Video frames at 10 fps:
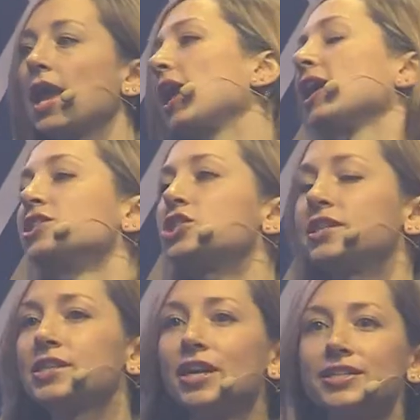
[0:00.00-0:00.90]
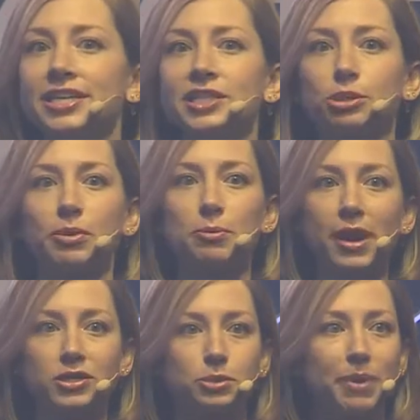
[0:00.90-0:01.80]
And she started teaching me
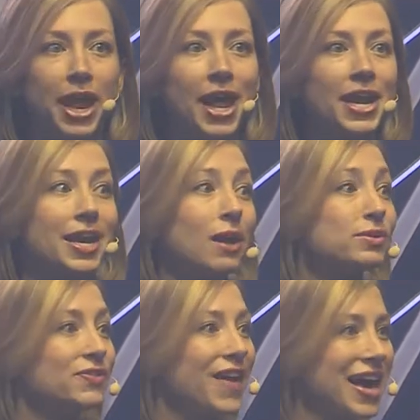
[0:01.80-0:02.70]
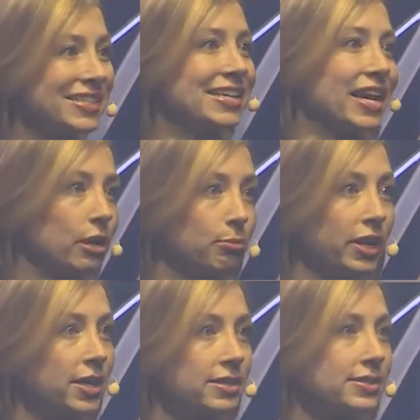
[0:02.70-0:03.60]
about Japan, and I was fascinated
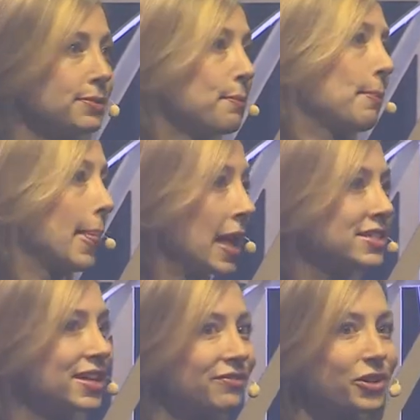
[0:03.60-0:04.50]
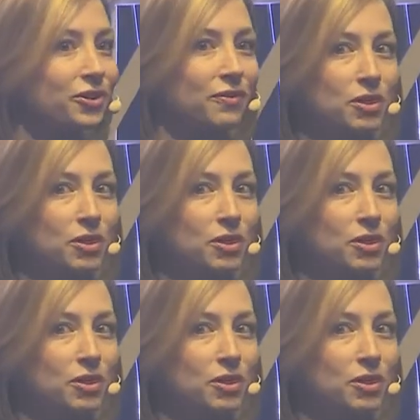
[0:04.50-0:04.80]
because, as I've learned over